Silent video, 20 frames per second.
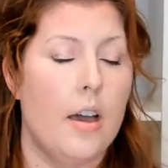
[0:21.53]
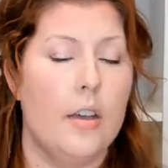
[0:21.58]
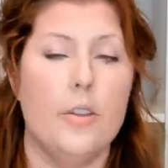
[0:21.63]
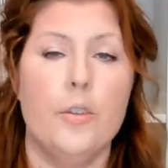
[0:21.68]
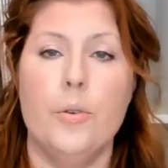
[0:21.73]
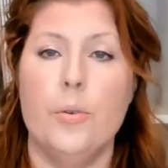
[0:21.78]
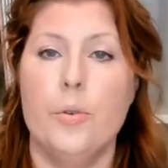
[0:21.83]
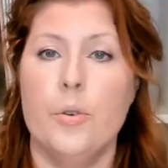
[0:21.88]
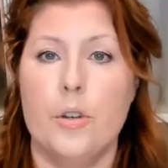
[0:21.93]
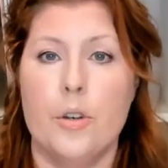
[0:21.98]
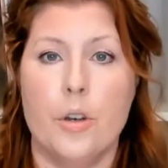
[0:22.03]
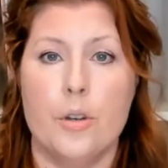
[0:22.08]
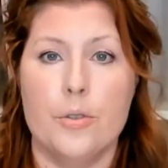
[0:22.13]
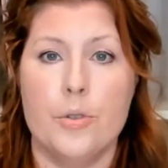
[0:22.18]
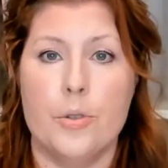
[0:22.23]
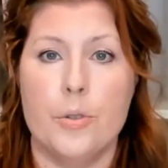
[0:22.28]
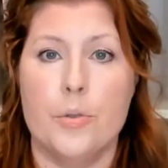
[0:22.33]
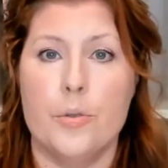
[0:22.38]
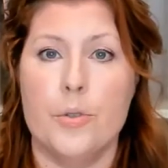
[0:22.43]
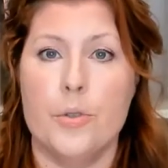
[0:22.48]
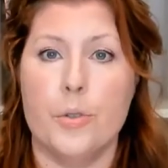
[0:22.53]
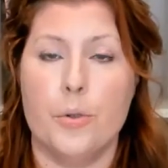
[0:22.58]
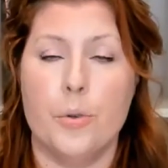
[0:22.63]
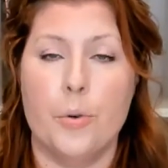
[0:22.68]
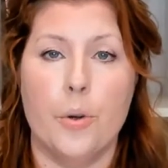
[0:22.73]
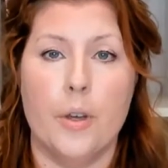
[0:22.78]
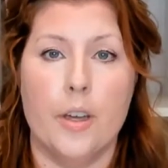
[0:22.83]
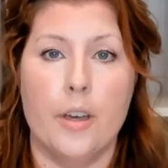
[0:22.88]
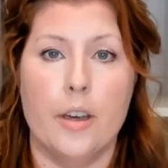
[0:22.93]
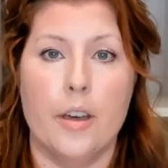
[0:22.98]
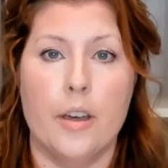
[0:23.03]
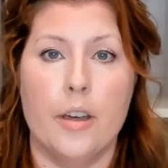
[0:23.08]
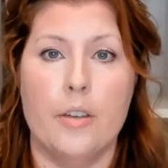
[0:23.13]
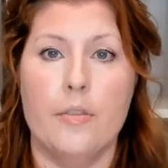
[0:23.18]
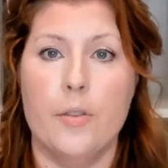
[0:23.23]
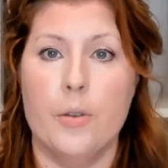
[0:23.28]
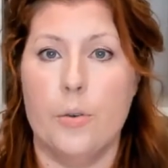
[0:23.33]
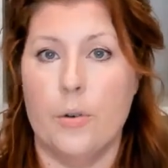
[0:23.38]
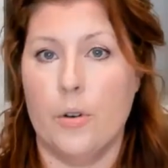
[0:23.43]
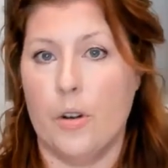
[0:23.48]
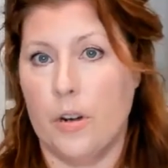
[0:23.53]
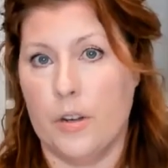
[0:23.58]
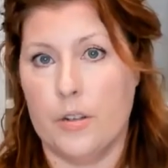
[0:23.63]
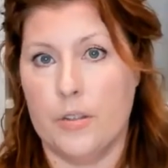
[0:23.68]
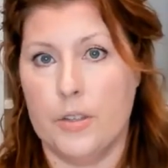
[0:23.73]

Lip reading: You could also use Sequoia if you are